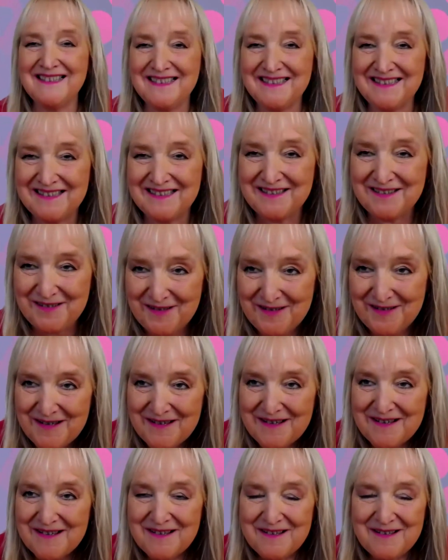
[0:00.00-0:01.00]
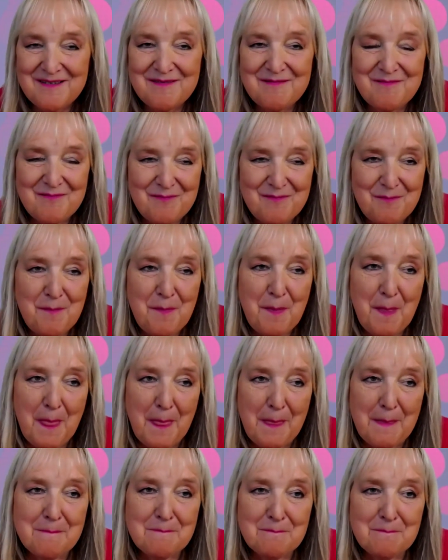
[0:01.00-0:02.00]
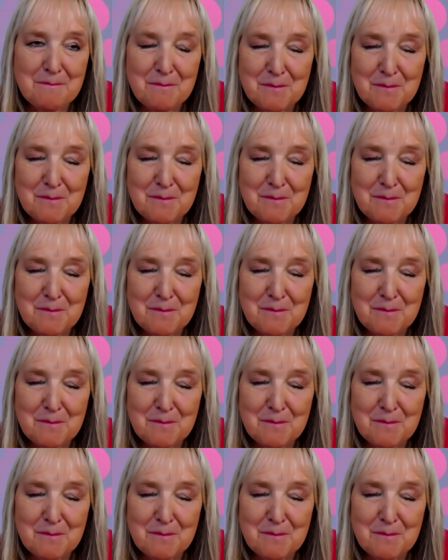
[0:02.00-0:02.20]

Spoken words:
sort of a miracle that this guy